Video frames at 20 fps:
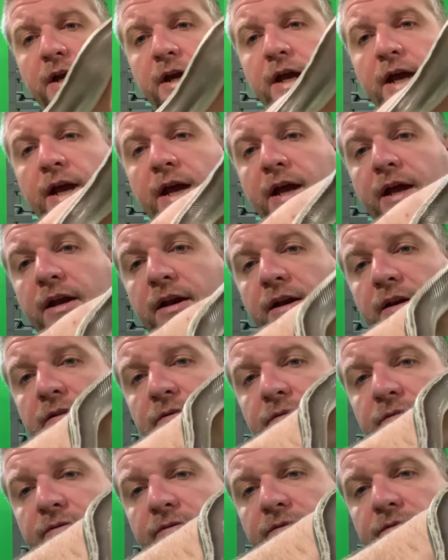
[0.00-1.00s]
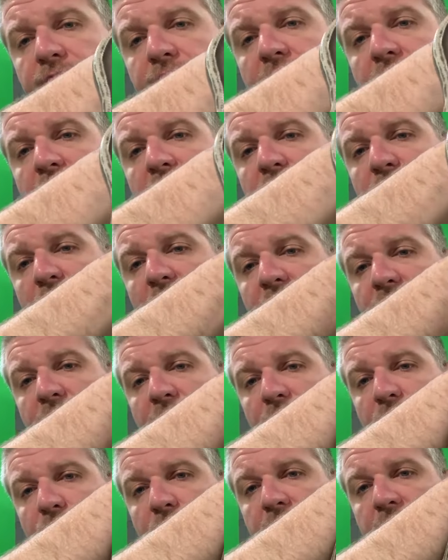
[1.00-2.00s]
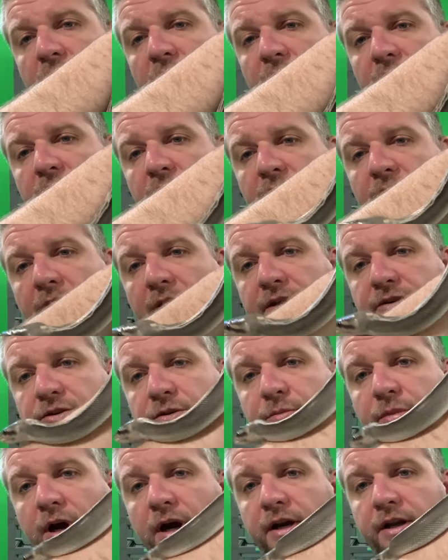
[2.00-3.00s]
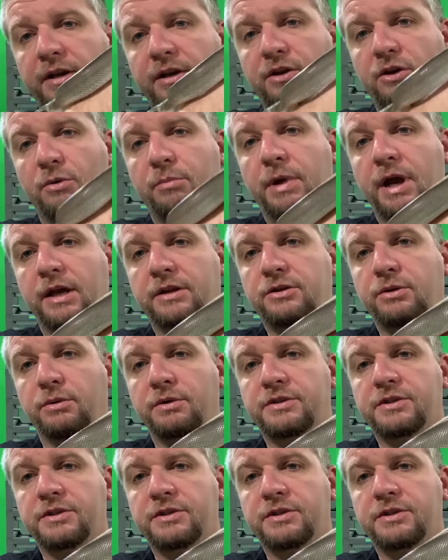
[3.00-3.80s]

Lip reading: And feeding them every other week kind of allows their body to go back to a